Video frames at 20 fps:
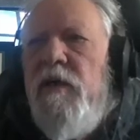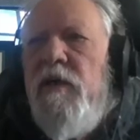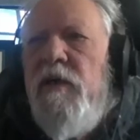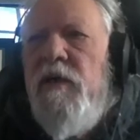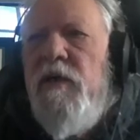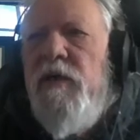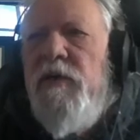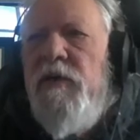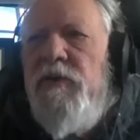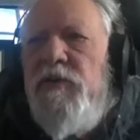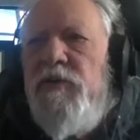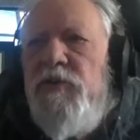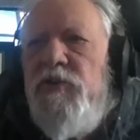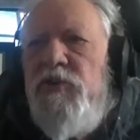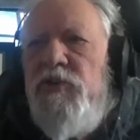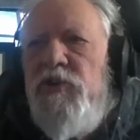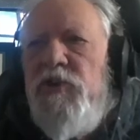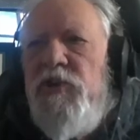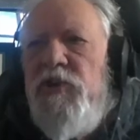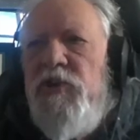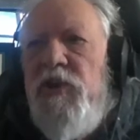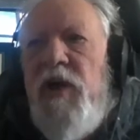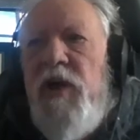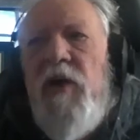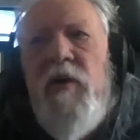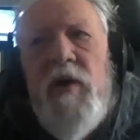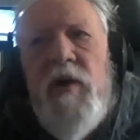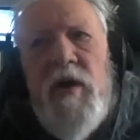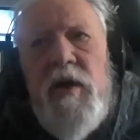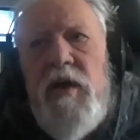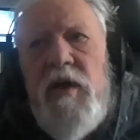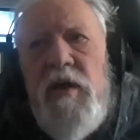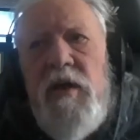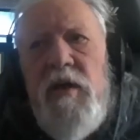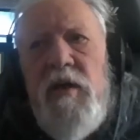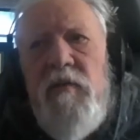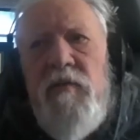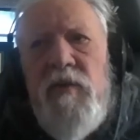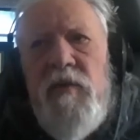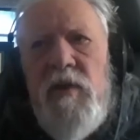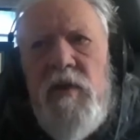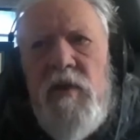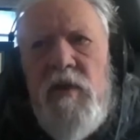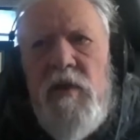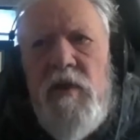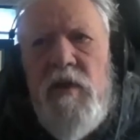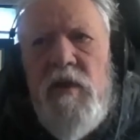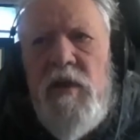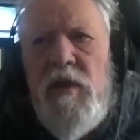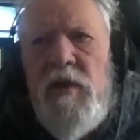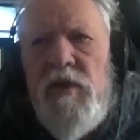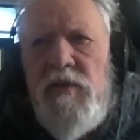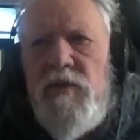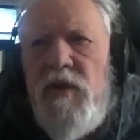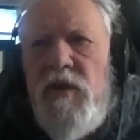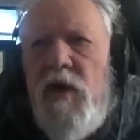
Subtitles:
It's generic even, and it's not